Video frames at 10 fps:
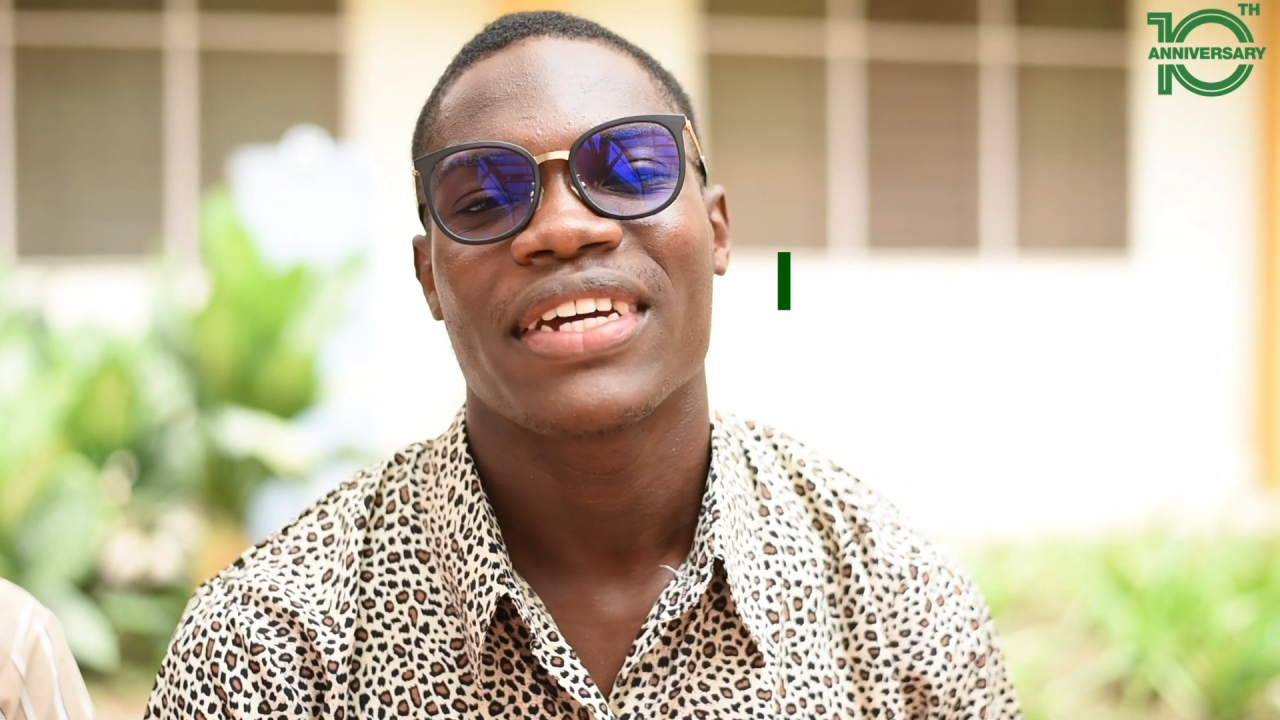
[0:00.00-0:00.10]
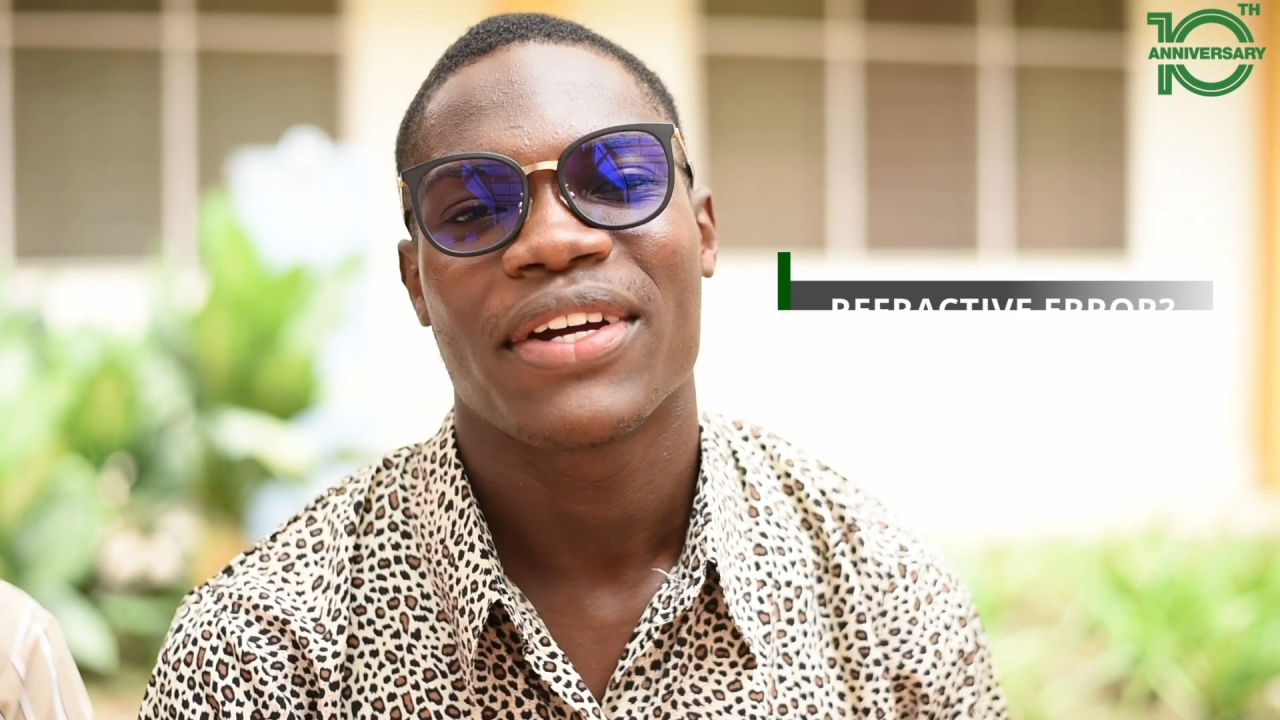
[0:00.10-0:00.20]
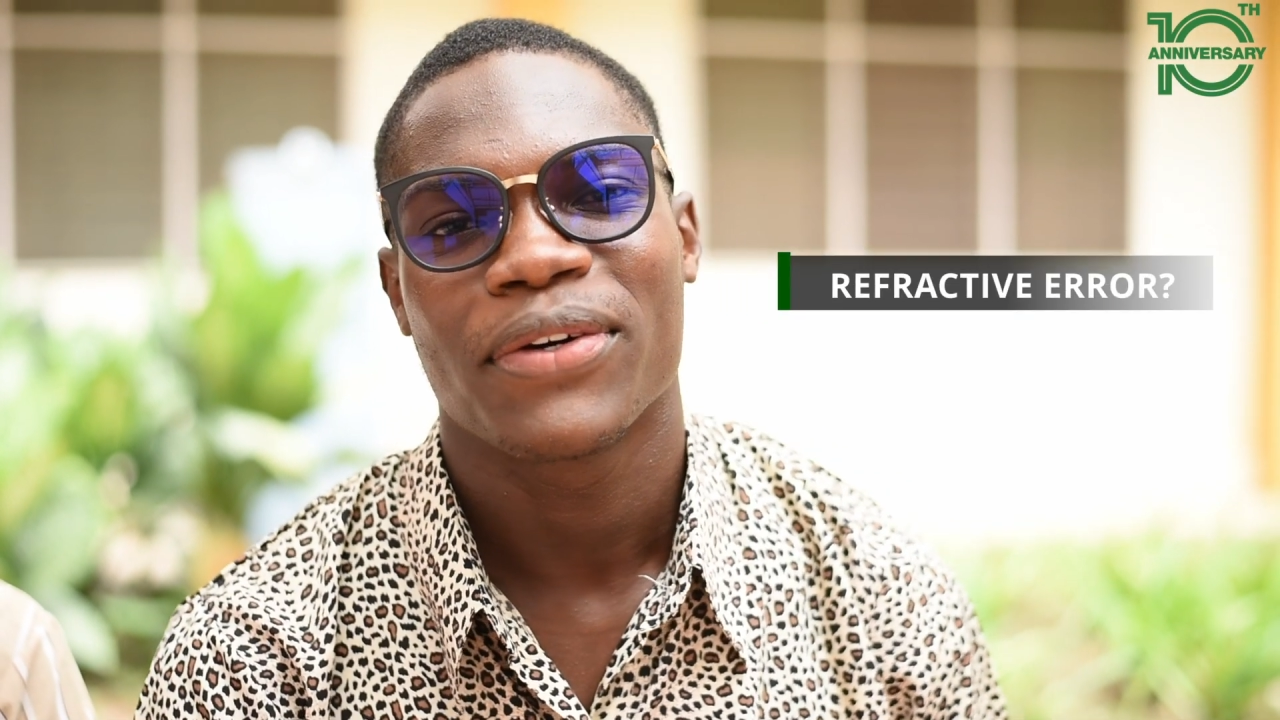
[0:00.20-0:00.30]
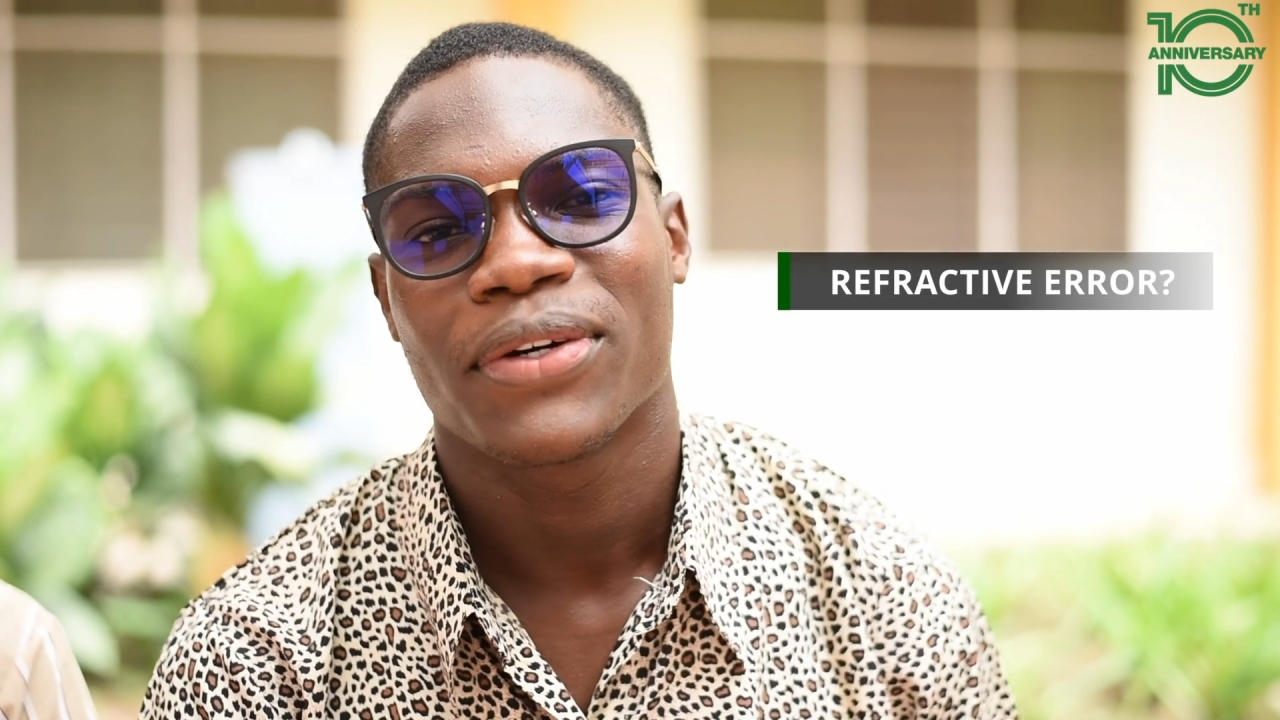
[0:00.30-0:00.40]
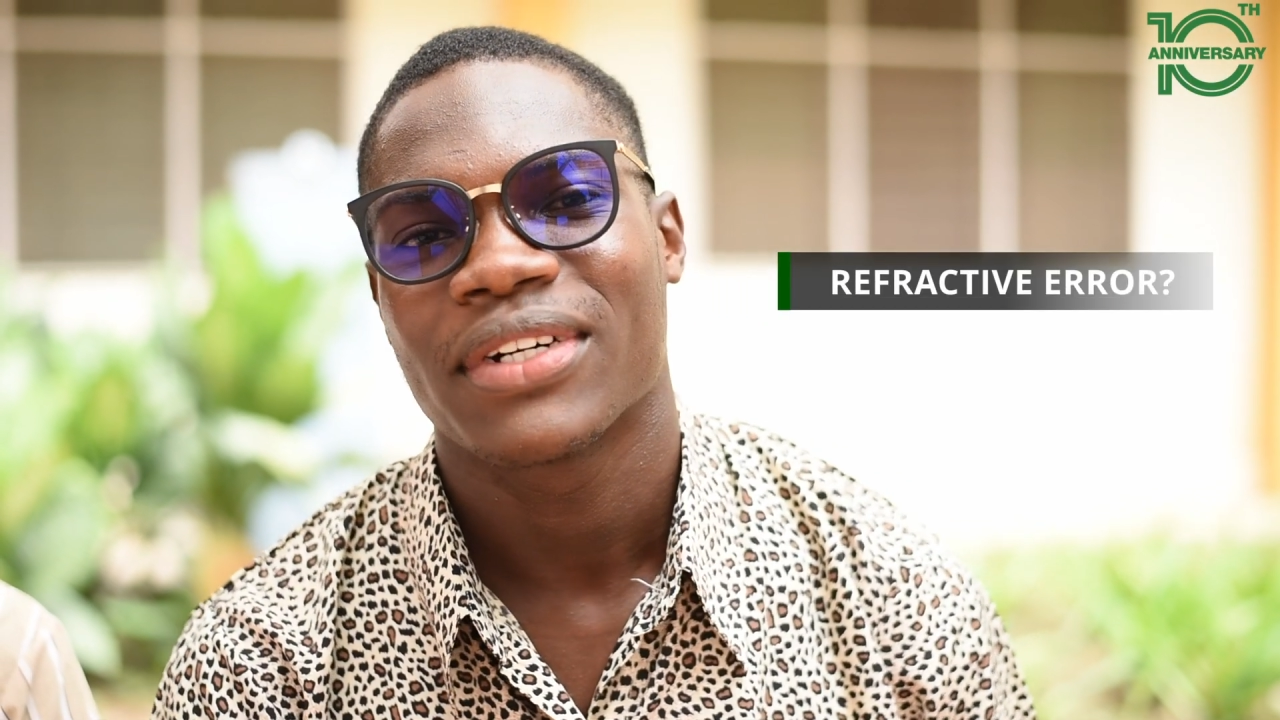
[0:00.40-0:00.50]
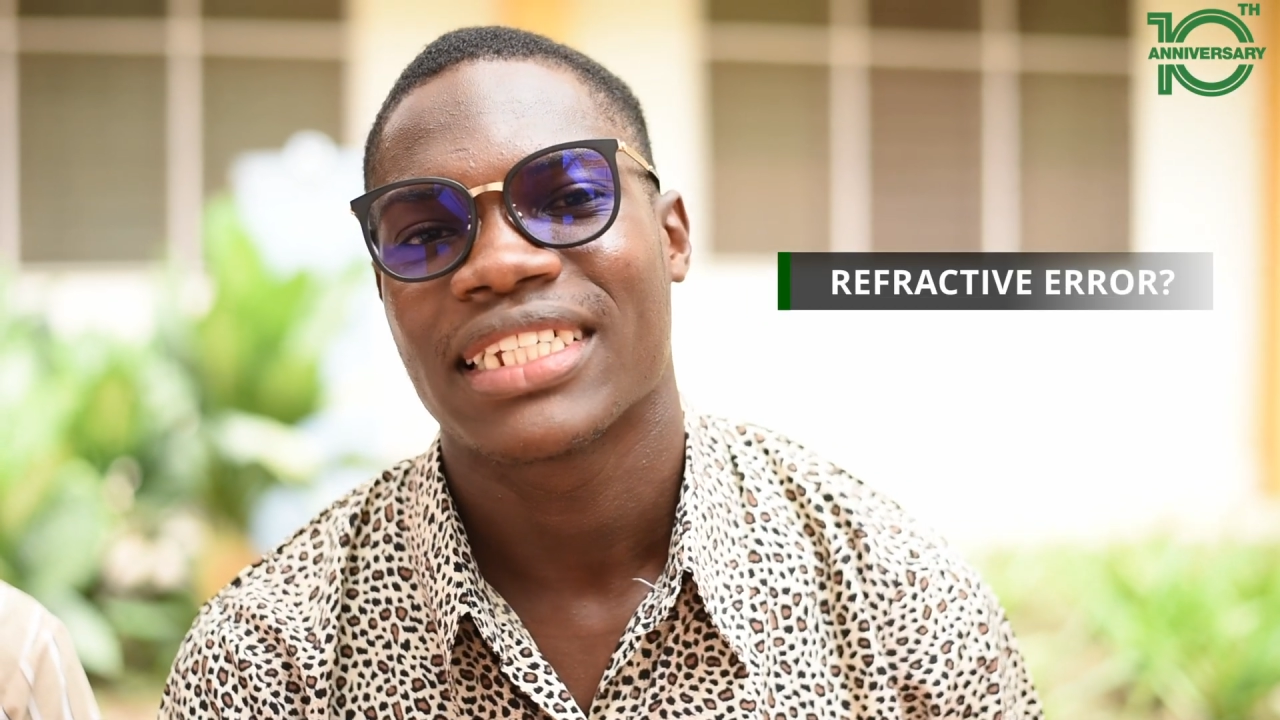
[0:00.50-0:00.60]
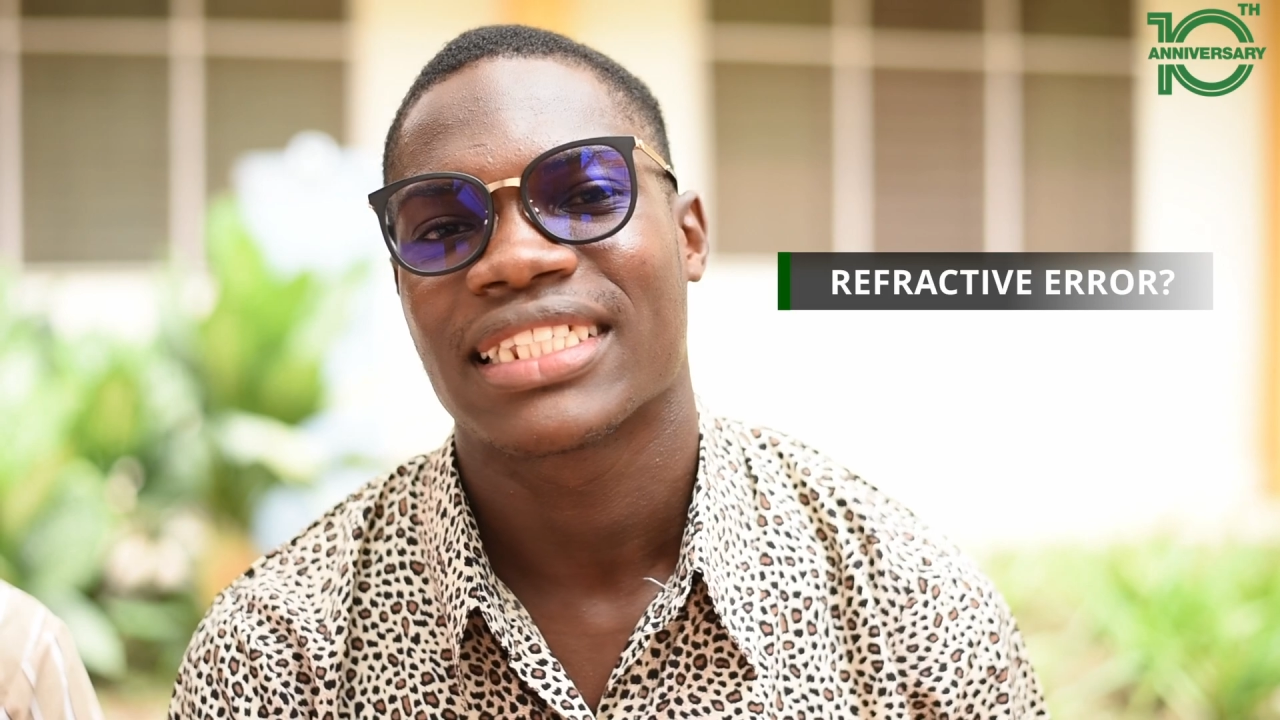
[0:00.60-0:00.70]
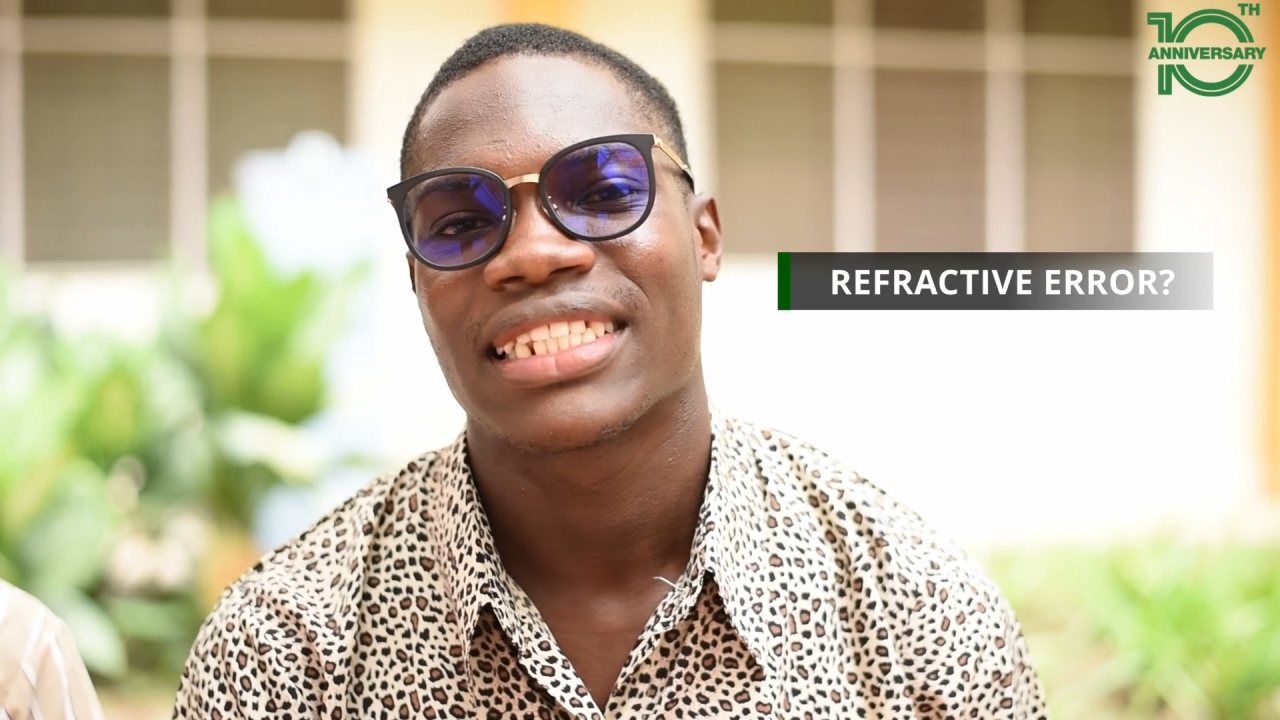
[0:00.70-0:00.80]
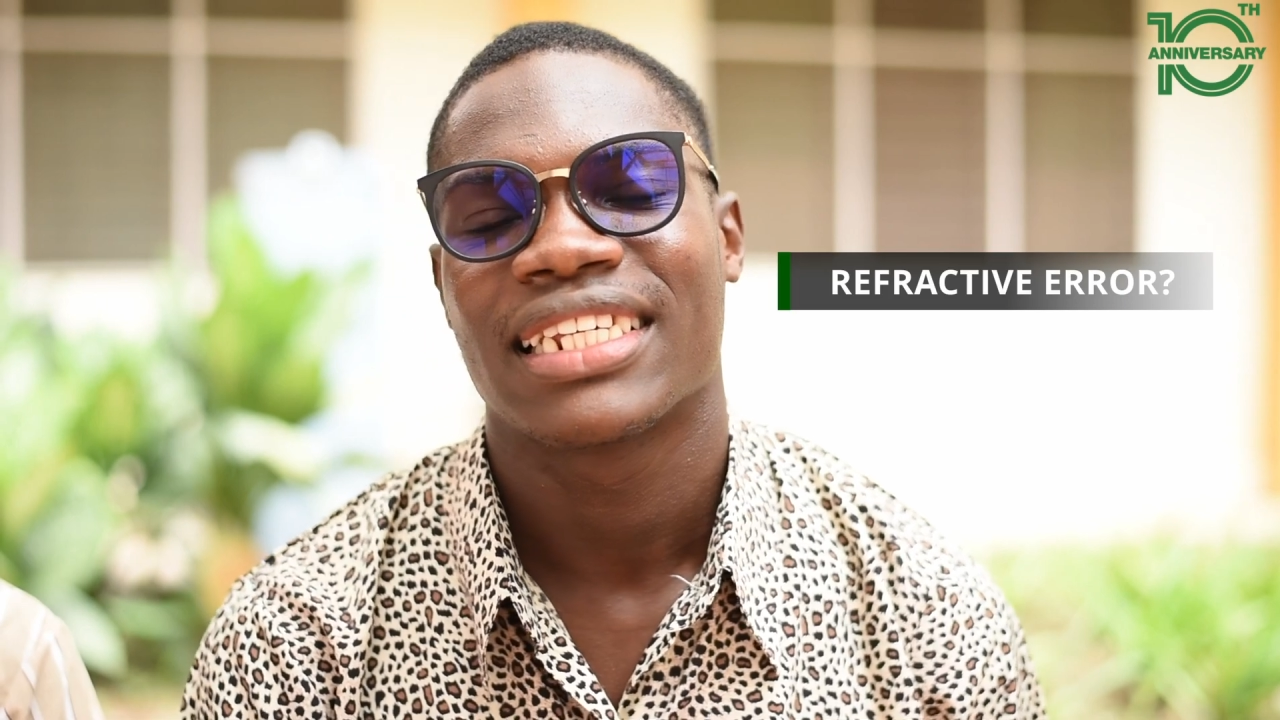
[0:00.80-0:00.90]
error is